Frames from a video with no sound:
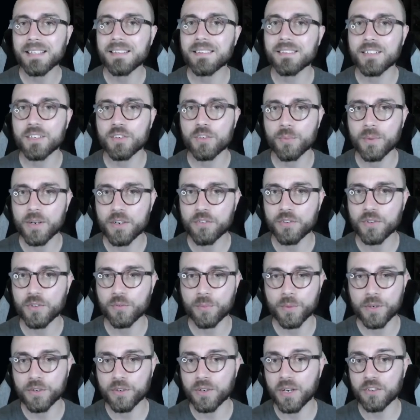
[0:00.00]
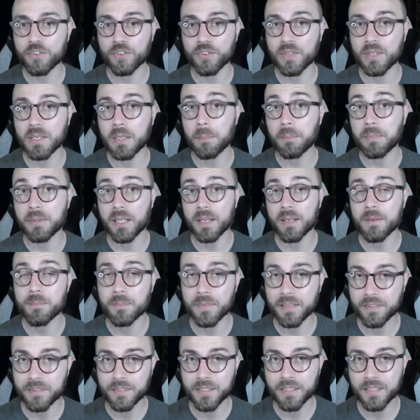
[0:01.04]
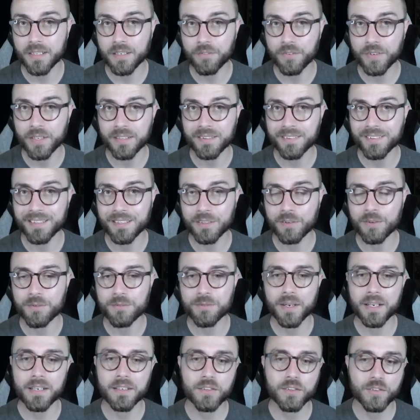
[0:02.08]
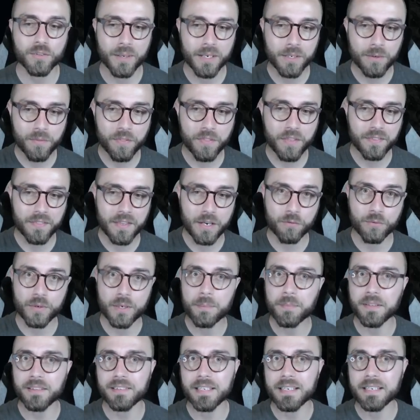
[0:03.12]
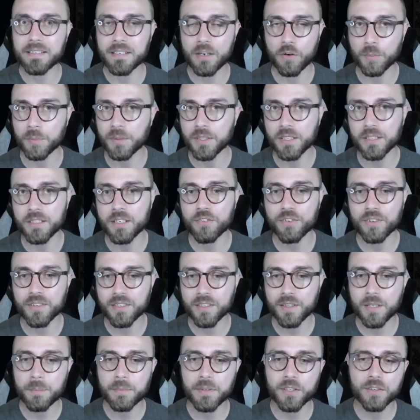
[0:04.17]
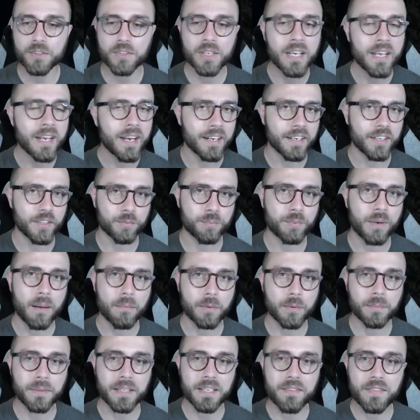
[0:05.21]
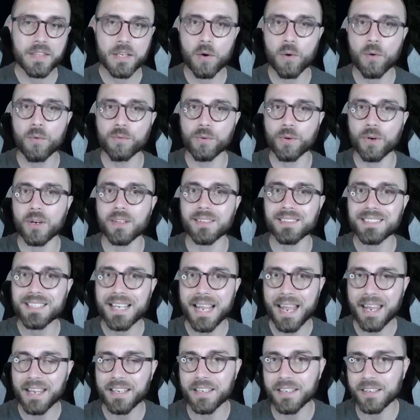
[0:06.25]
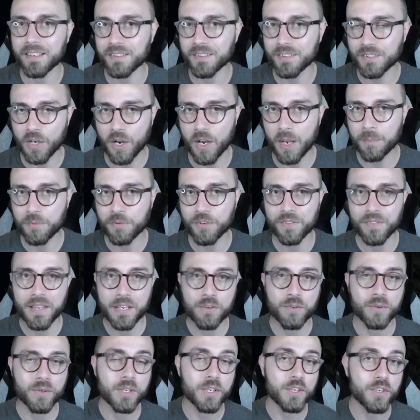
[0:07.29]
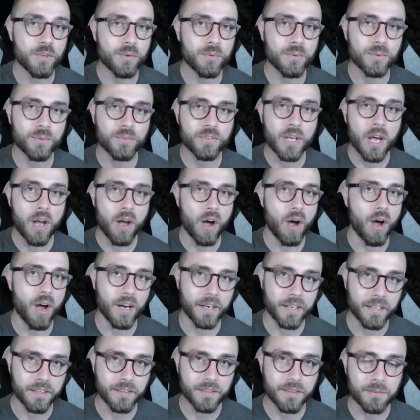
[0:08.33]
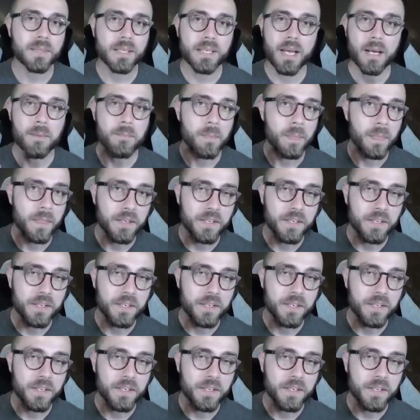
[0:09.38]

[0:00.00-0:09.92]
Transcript: in situations where you're not just going to blood mist in every single fight. So I don't think that Reap is a terrible addition to the build and is probably the overall tankiest option that you could use on it. But yeah,